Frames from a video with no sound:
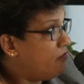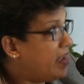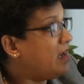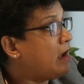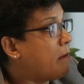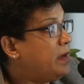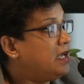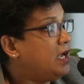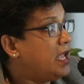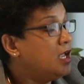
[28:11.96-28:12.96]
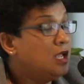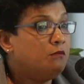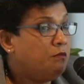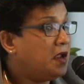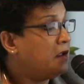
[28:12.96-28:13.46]
very rapidly,
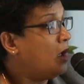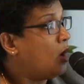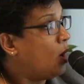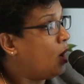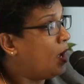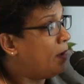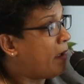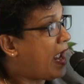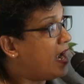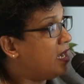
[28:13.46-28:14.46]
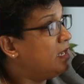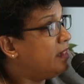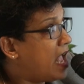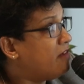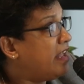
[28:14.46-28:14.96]
and
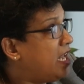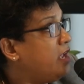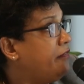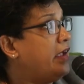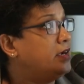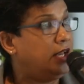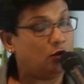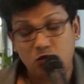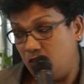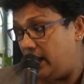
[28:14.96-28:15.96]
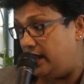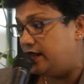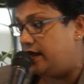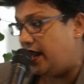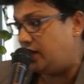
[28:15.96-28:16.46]
they are very effective in
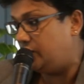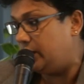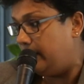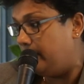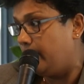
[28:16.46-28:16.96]
the nature.